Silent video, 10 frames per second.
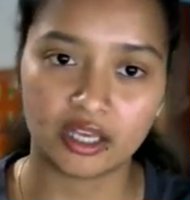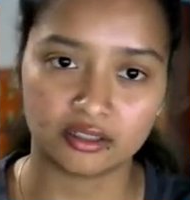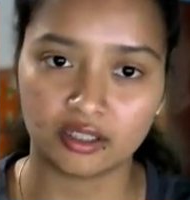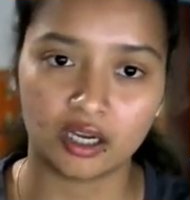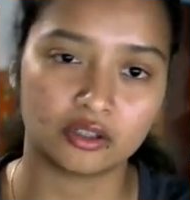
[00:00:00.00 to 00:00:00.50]

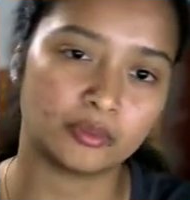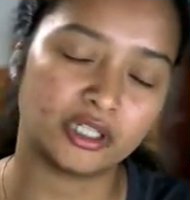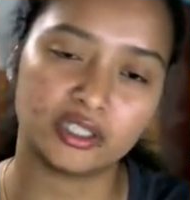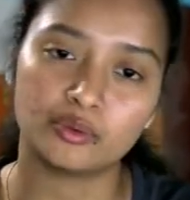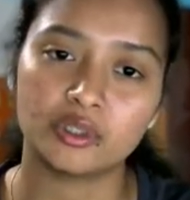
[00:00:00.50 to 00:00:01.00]
then the
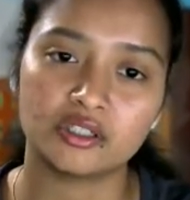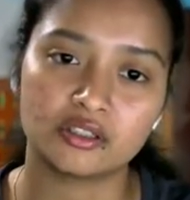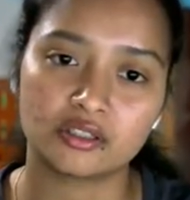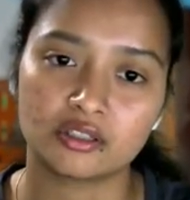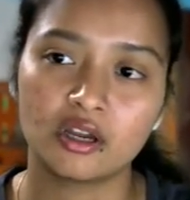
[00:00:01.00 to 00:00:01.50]
augmented
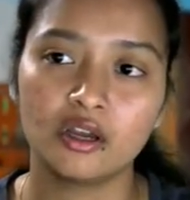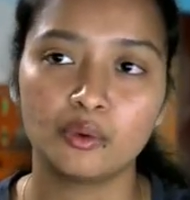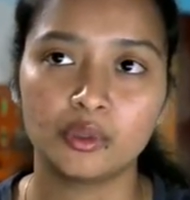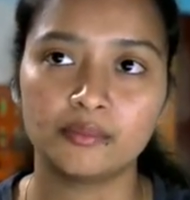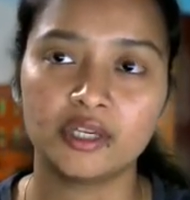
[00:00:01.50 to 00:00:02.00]
ones
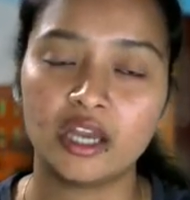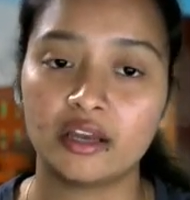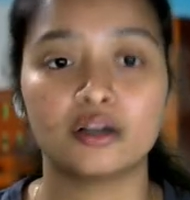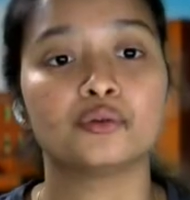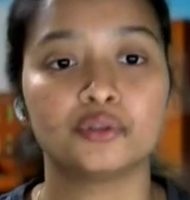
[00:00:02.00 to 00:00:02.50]
will
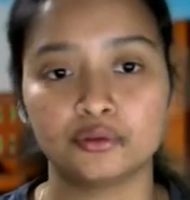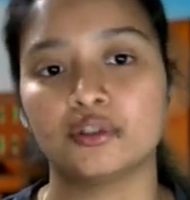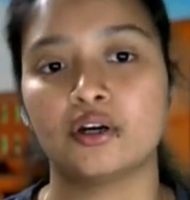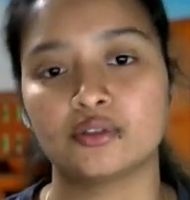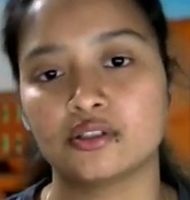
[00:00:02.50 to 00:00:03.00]
be around
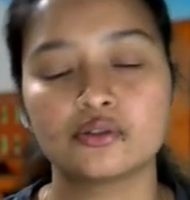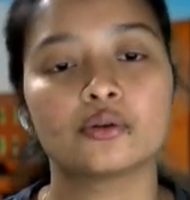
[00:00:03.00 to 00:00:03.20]
2000.